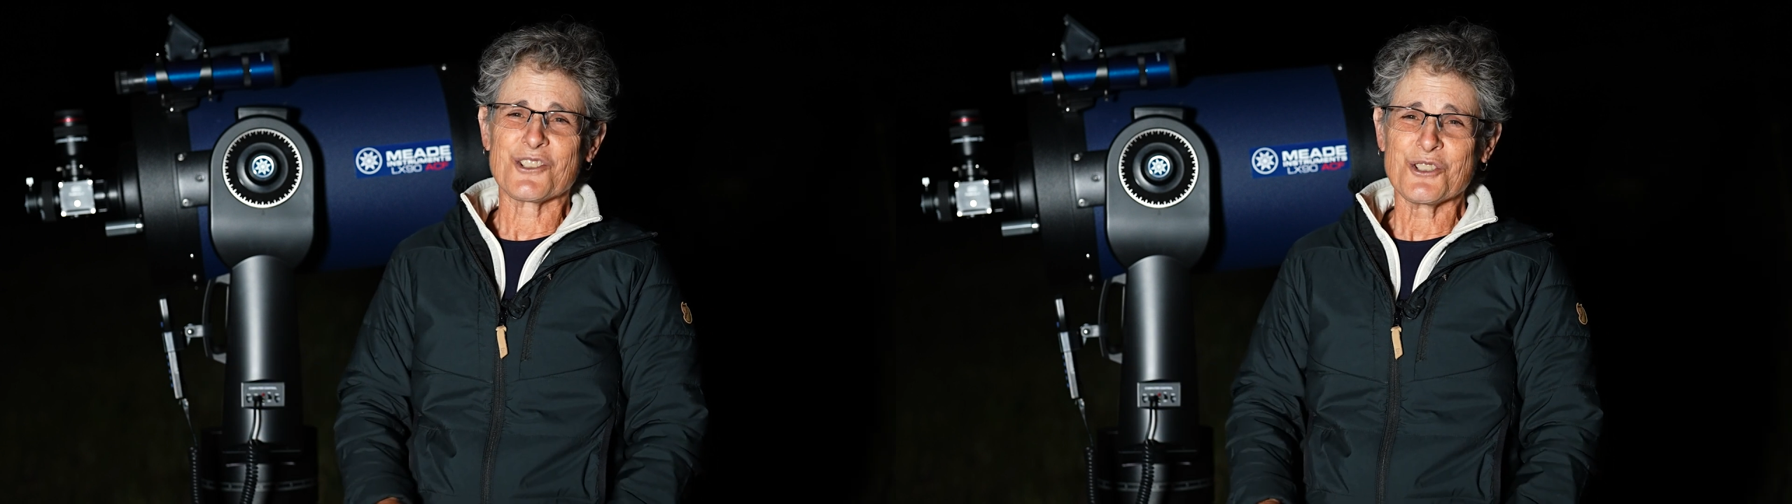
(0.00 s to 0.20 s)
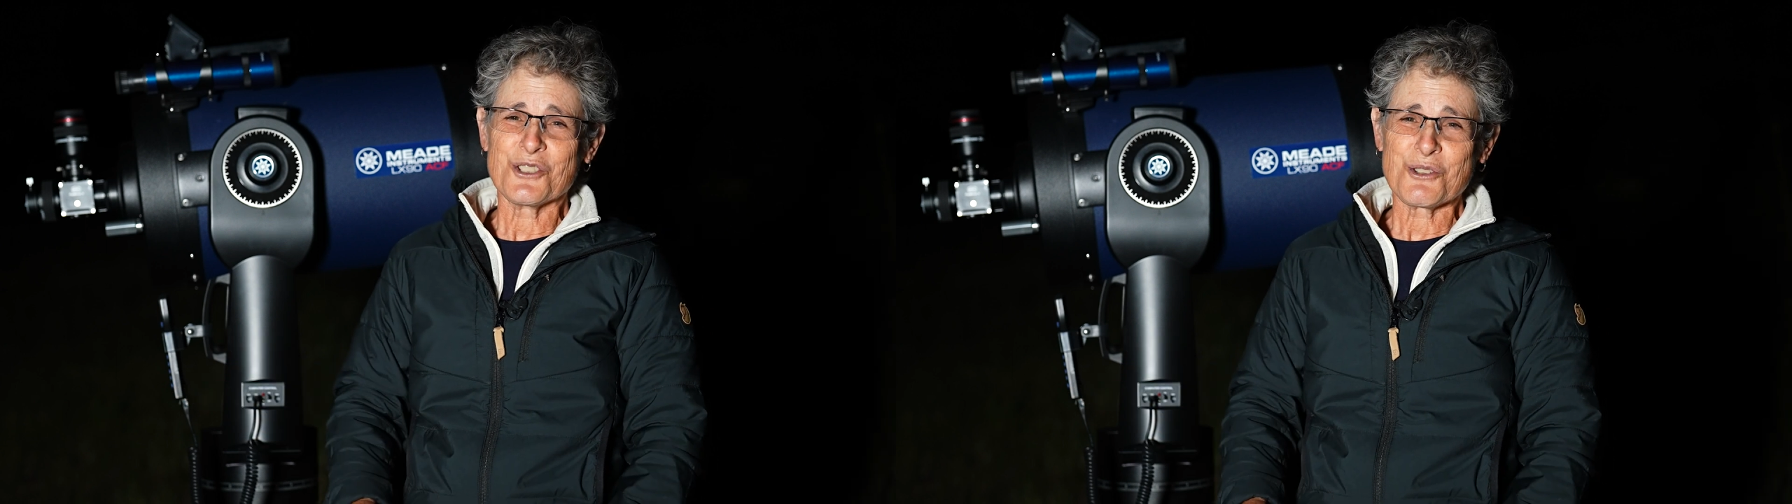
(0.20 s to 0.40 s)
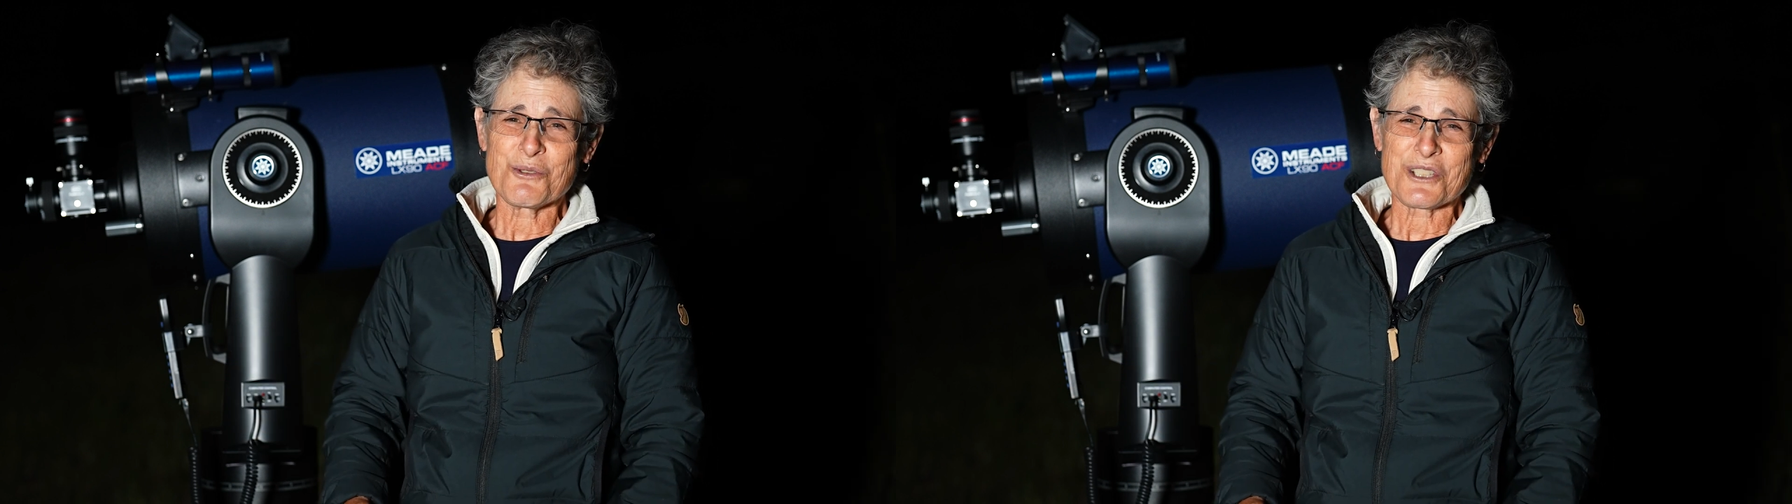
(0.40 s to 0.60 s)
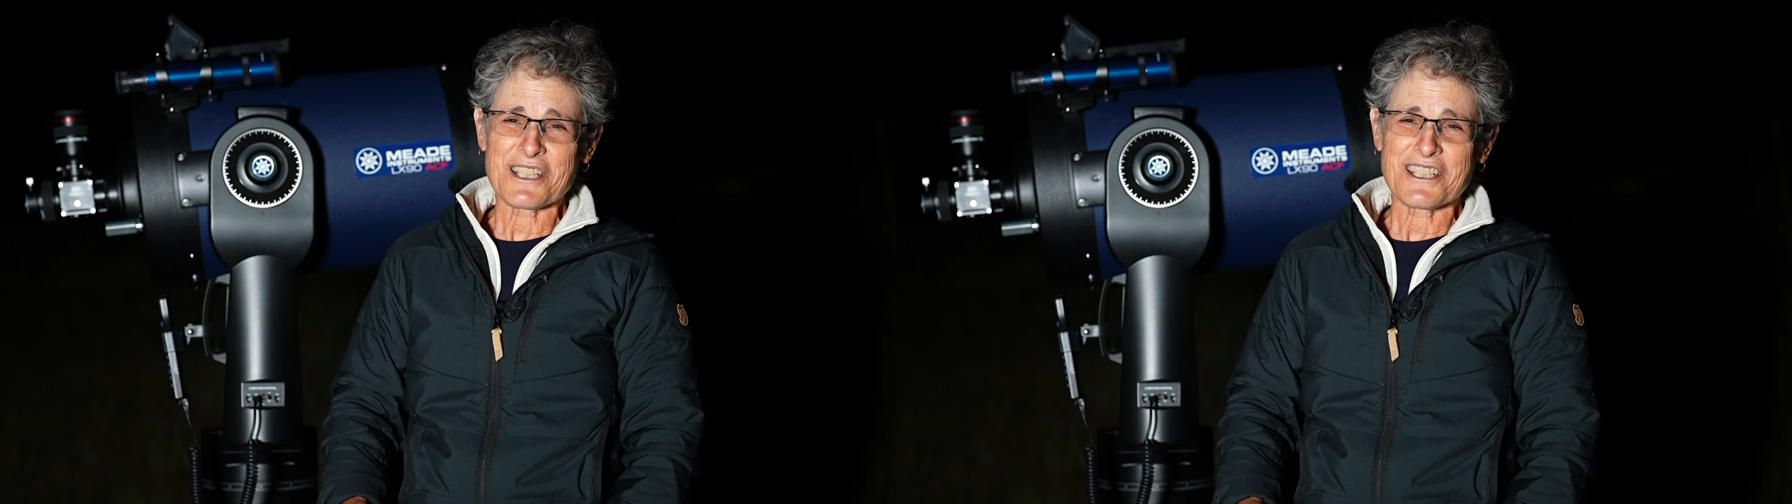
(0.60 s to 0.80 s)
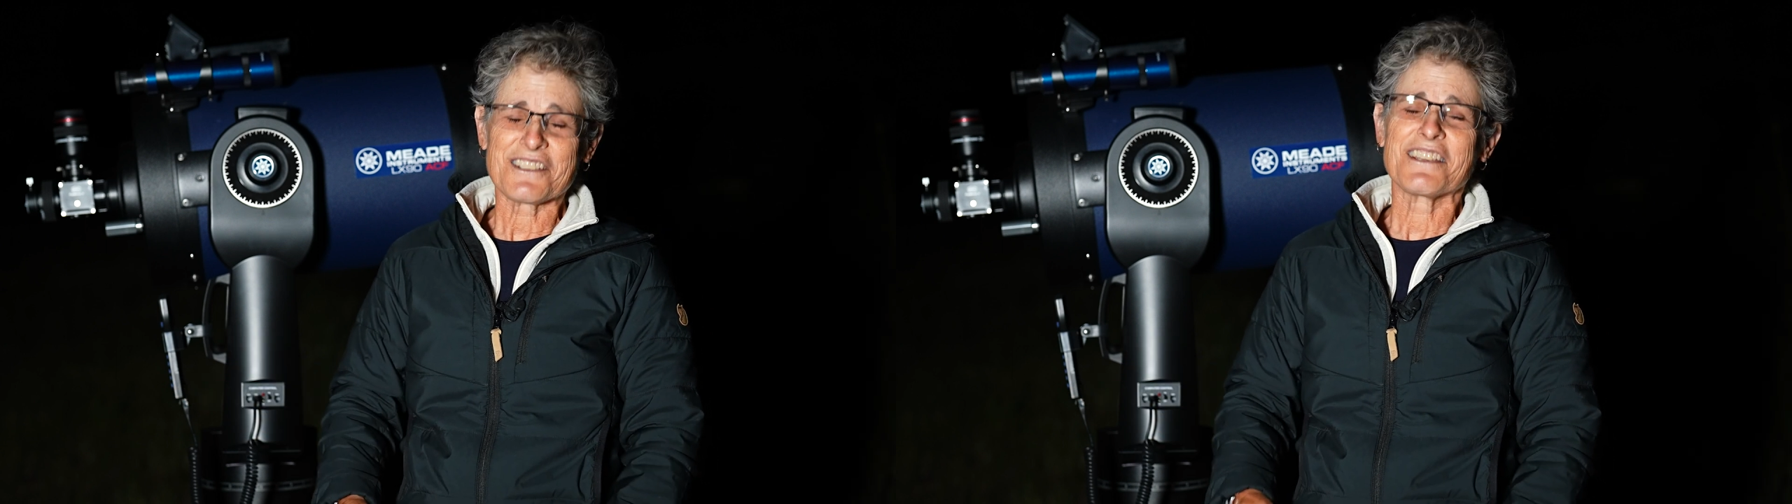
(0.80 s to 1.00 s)
good news
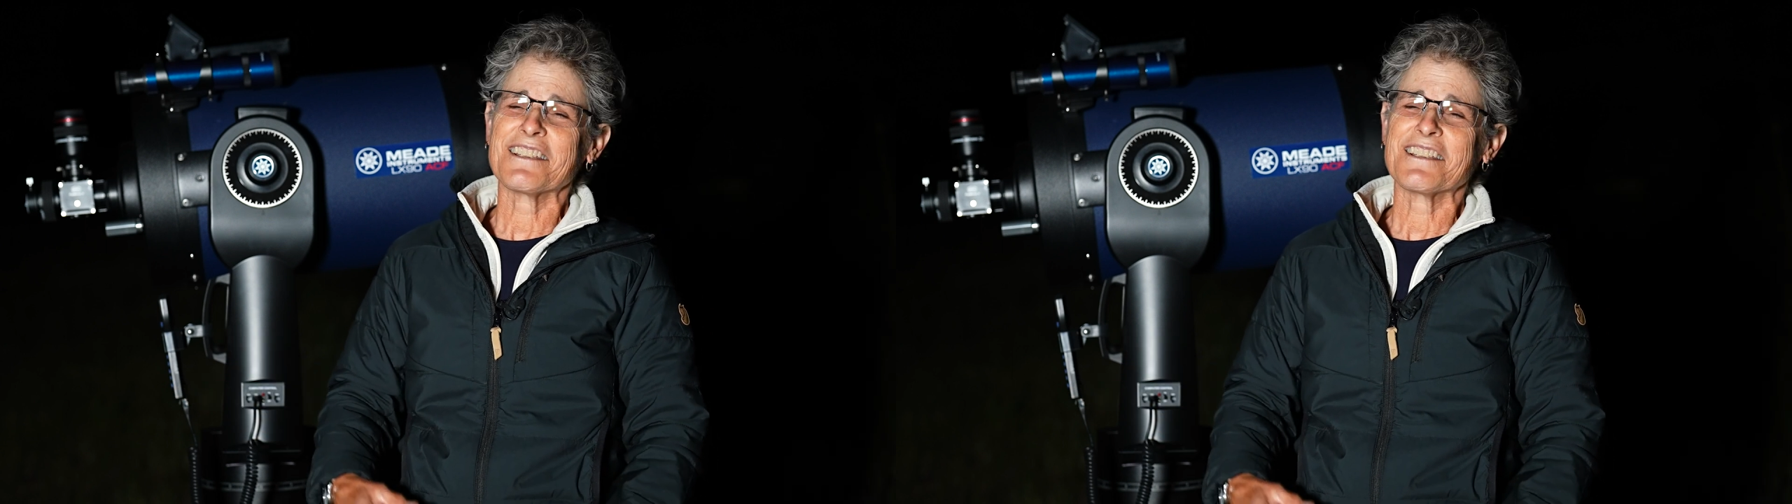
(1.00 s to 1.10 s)
is